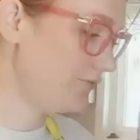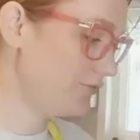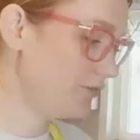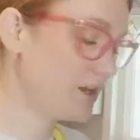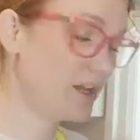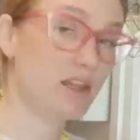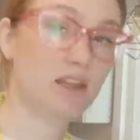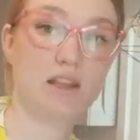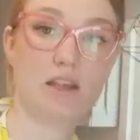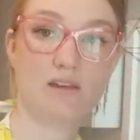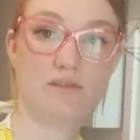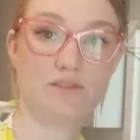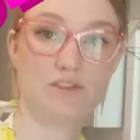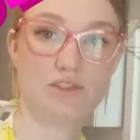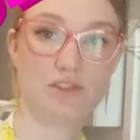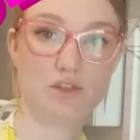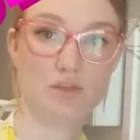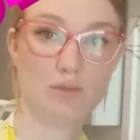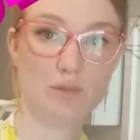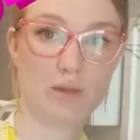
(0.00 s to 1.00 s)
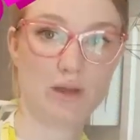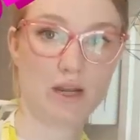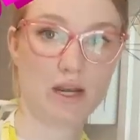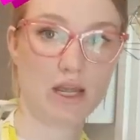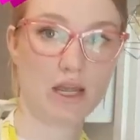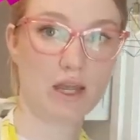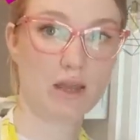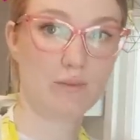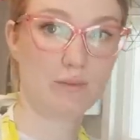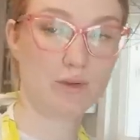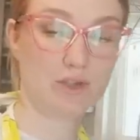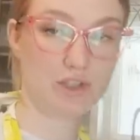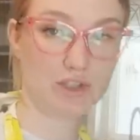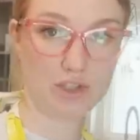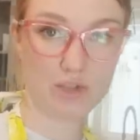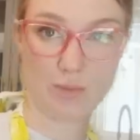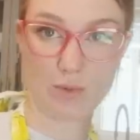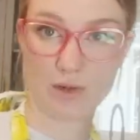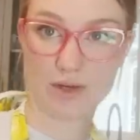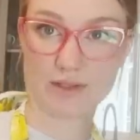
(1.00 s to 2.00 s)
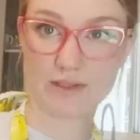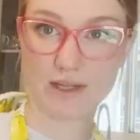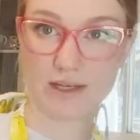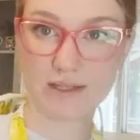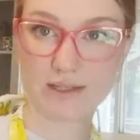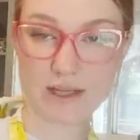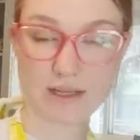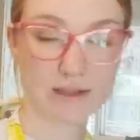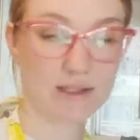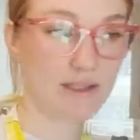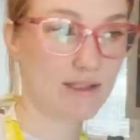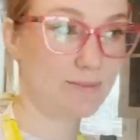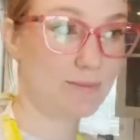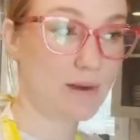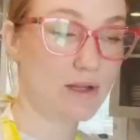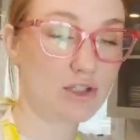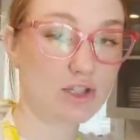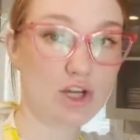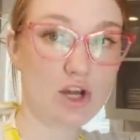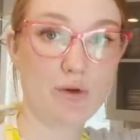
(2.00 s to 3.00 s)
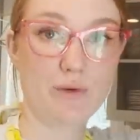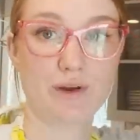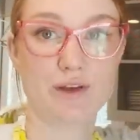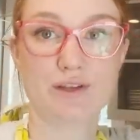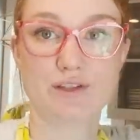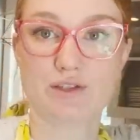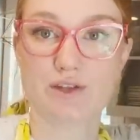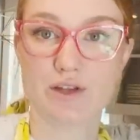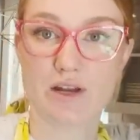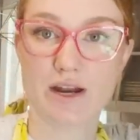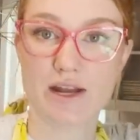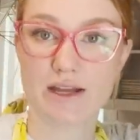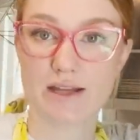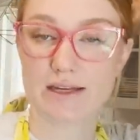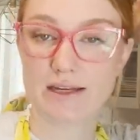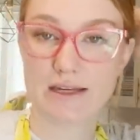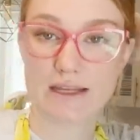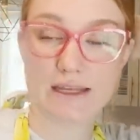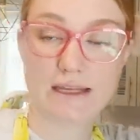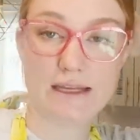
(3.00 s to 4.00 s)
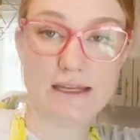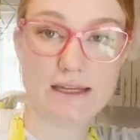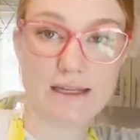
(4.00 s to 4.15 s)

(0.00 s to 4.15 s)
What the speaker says: friggin' love soup, and I am super excited to get this bitch going so that I can eat